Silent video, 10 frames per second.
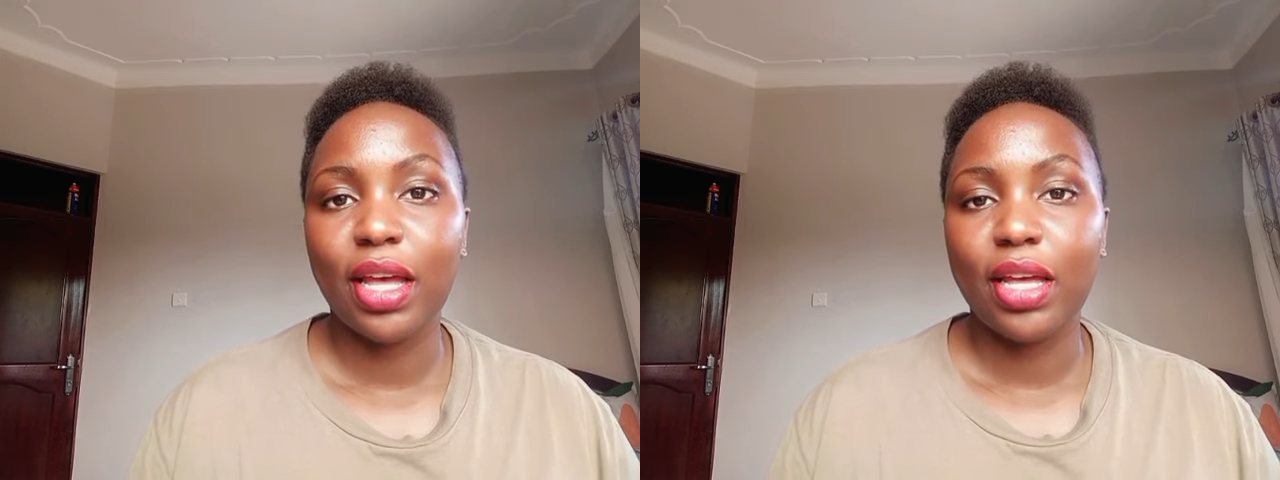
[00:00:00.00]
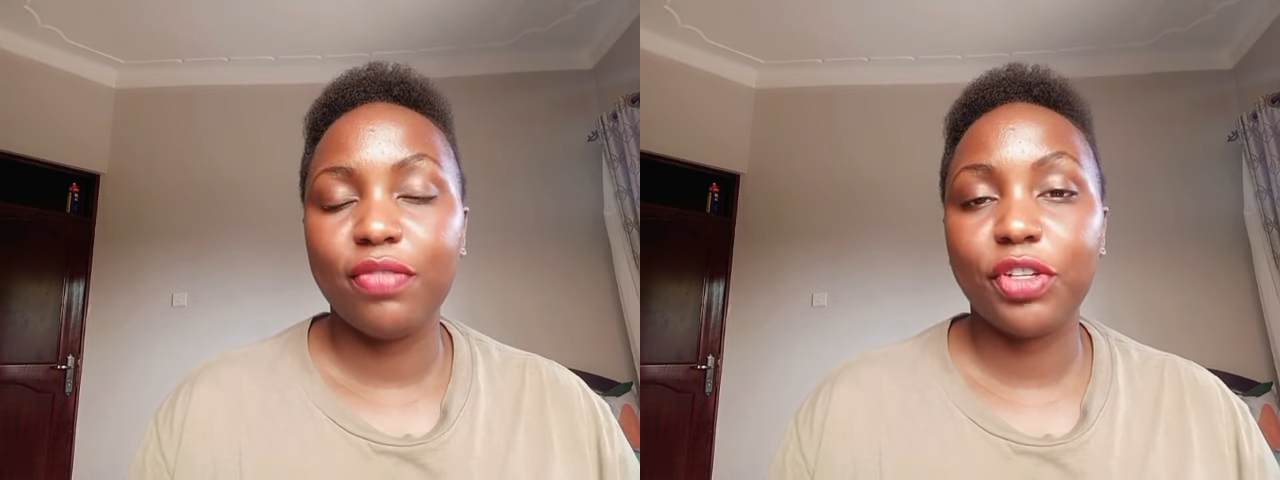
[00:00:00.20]

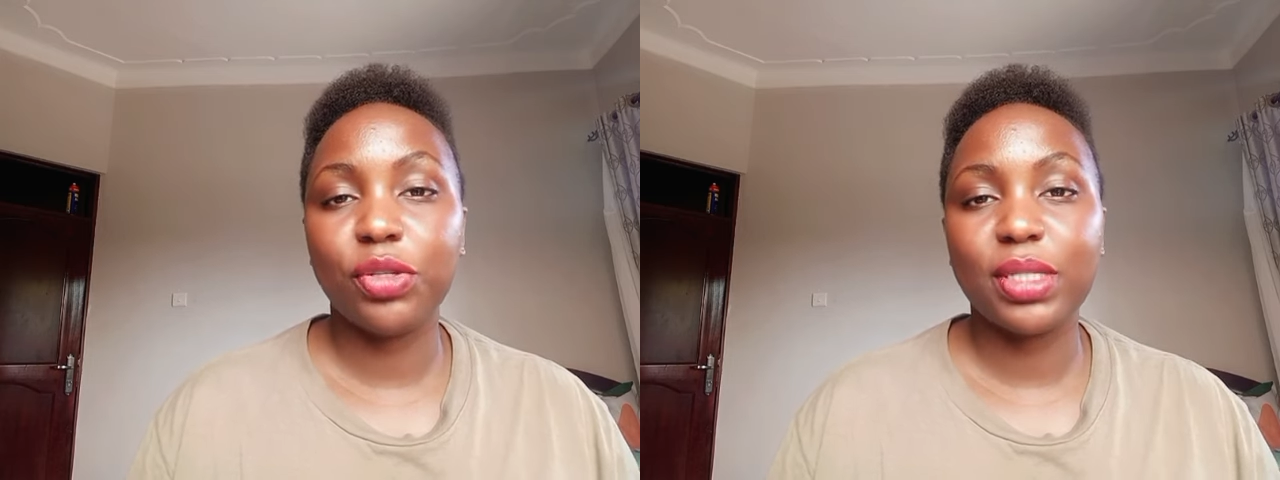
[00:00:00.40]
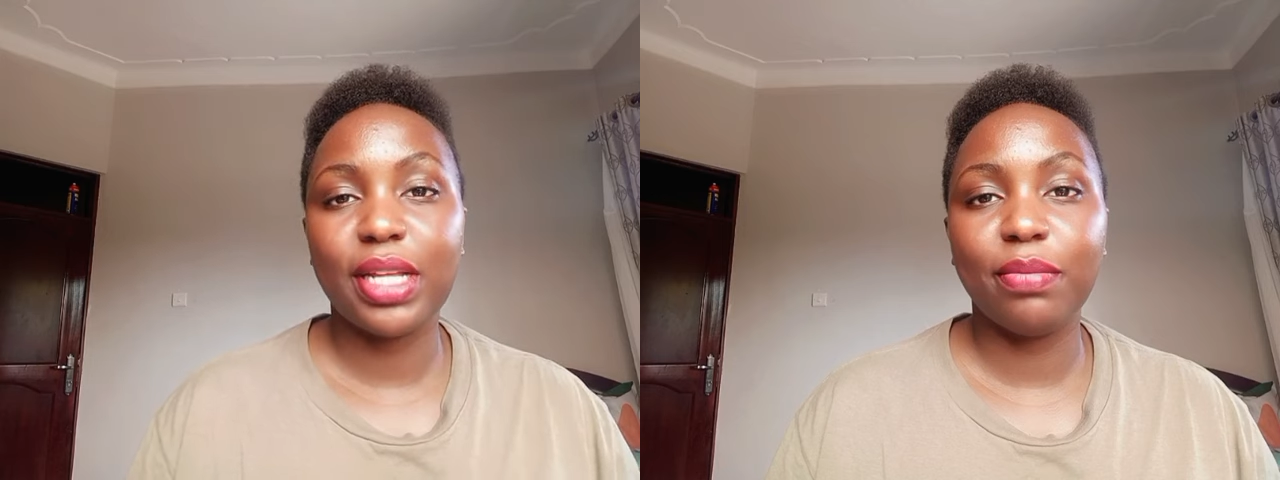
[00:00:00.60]

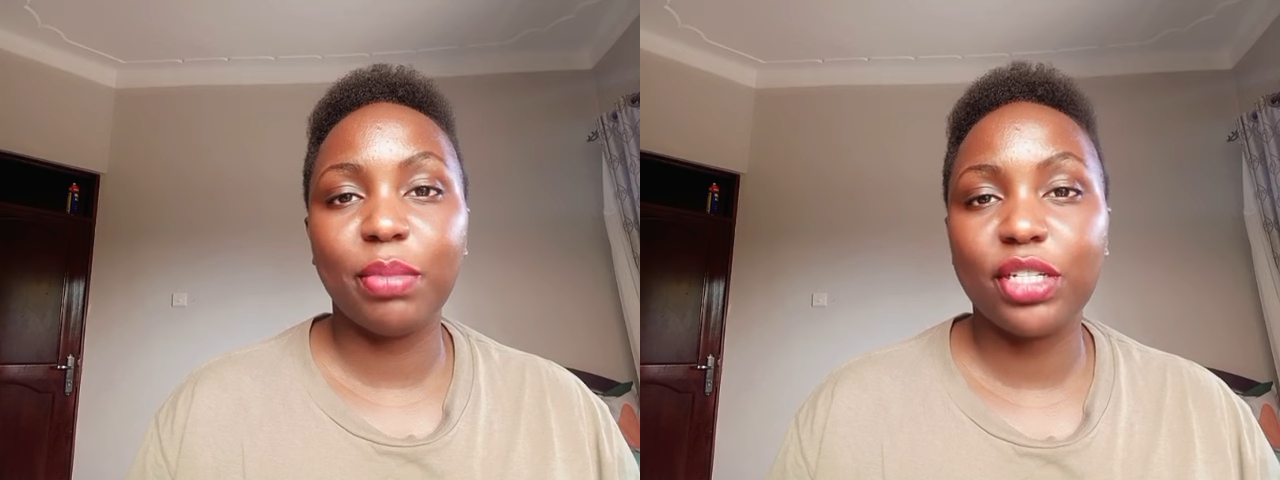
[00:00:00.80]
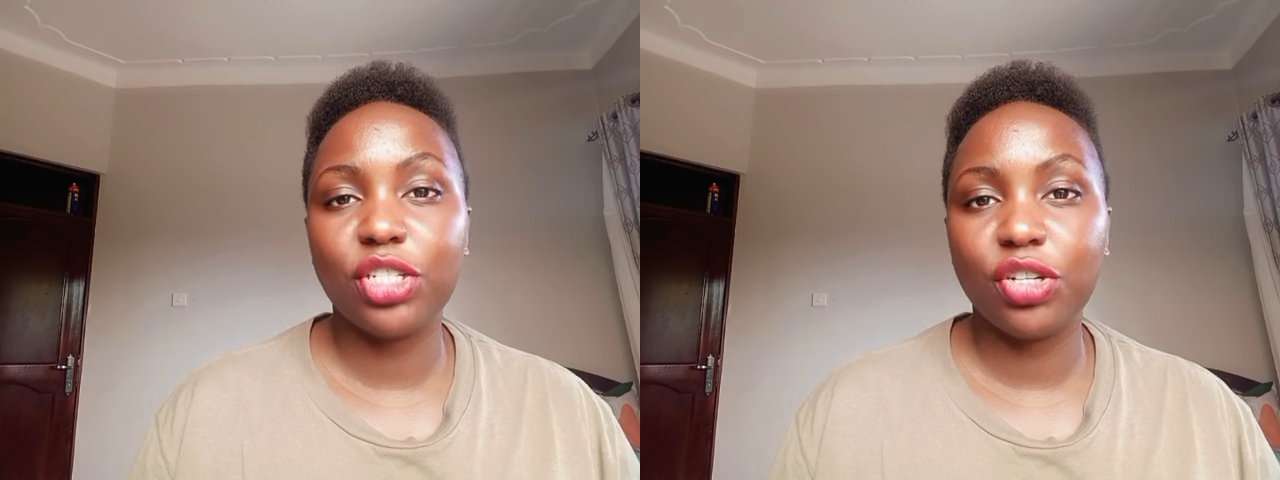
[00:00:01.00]
infections like
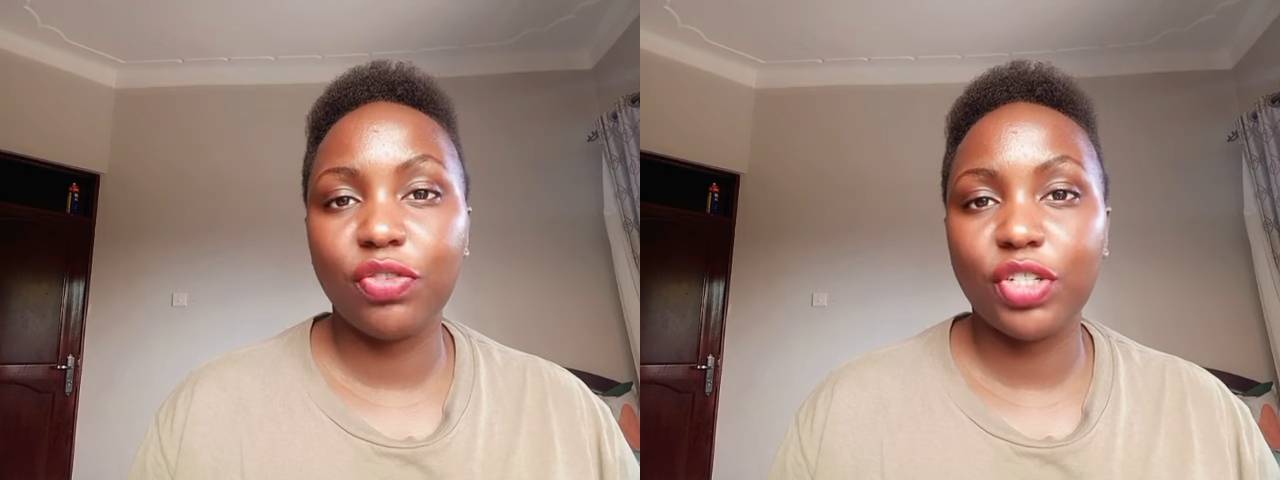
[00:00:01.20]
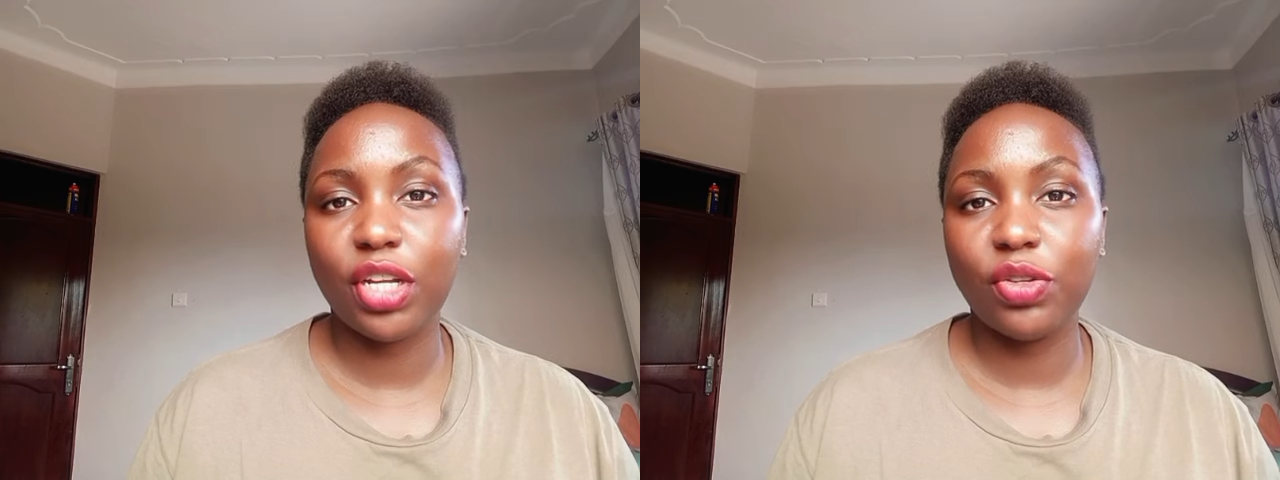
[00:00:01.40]
bacterial
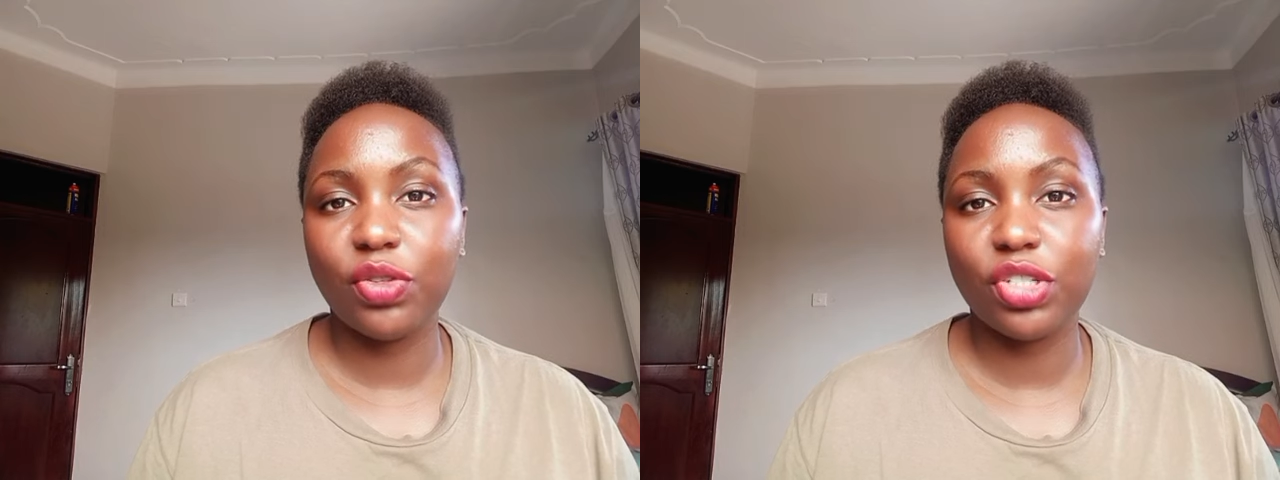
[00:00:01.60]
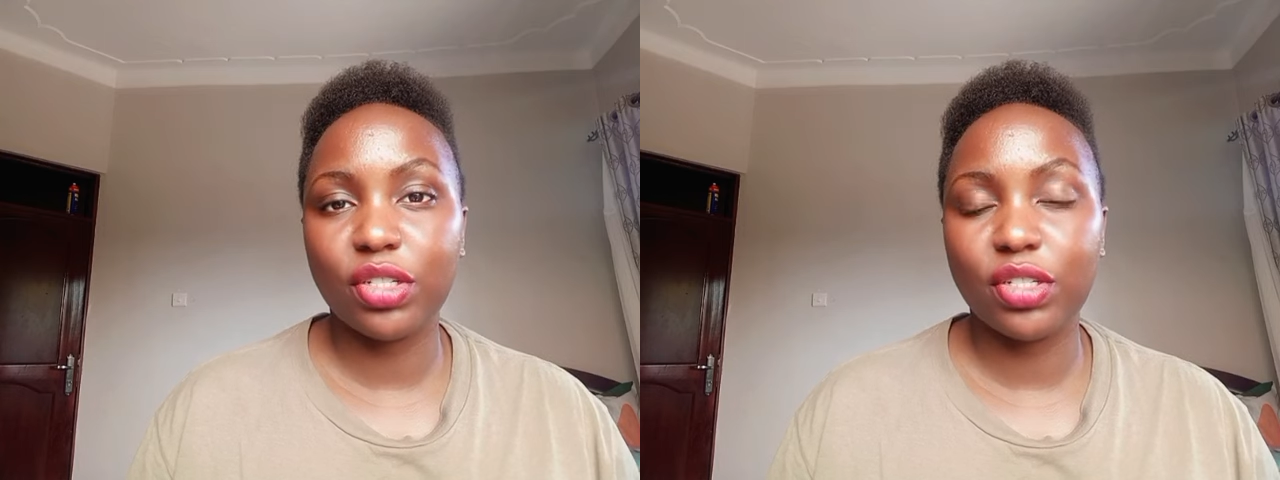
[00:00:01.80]

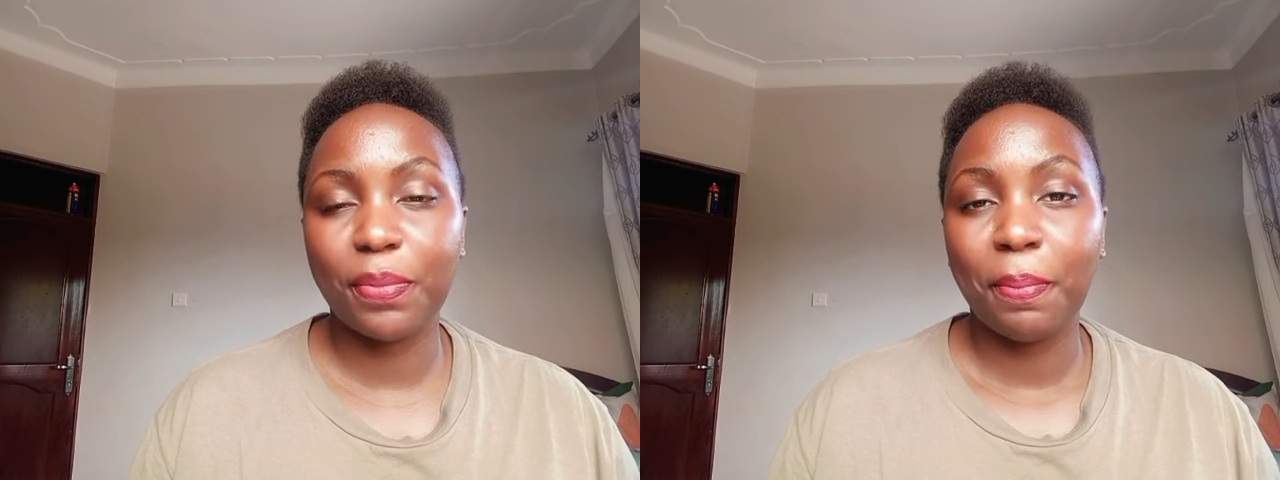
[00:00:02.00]
vaginosis.